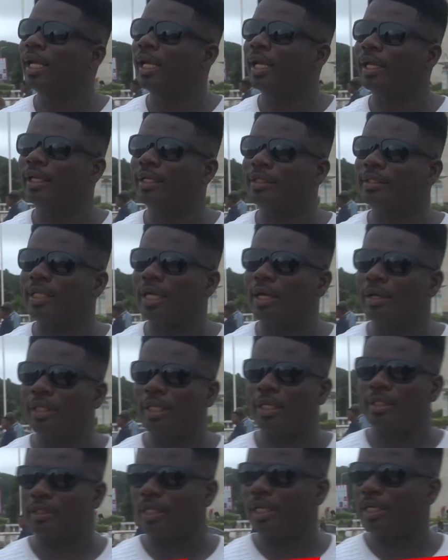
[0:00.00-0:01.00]
anytime
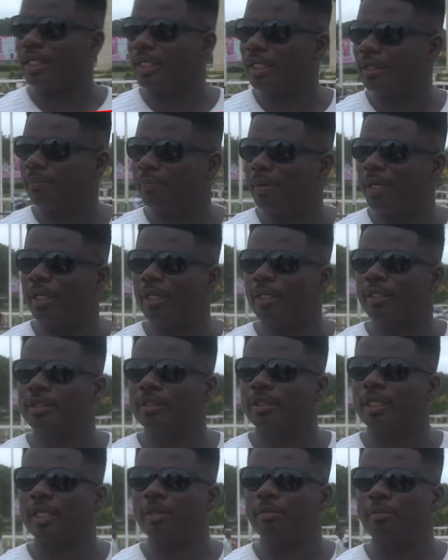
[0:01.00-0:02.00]
there's an independence
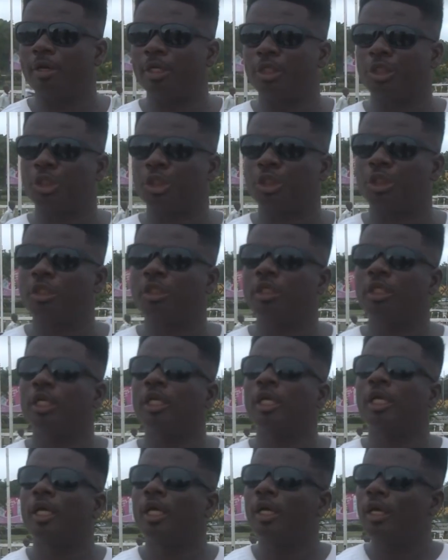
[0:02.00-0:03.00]
celebration,
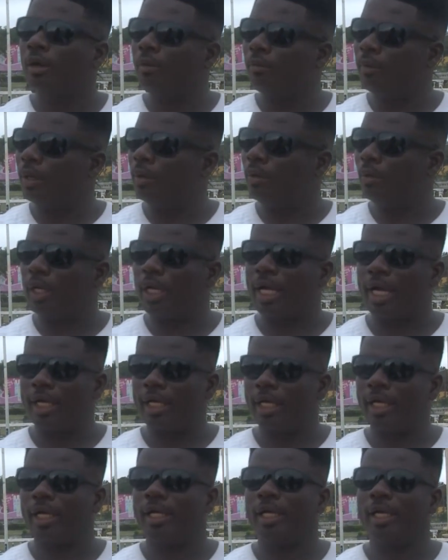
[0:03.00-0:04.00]
we will
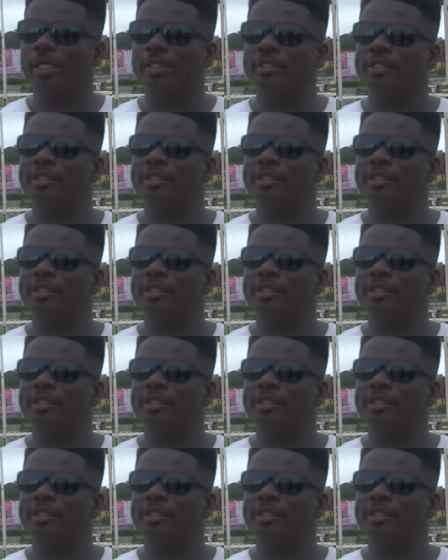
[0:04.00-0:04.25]
gather and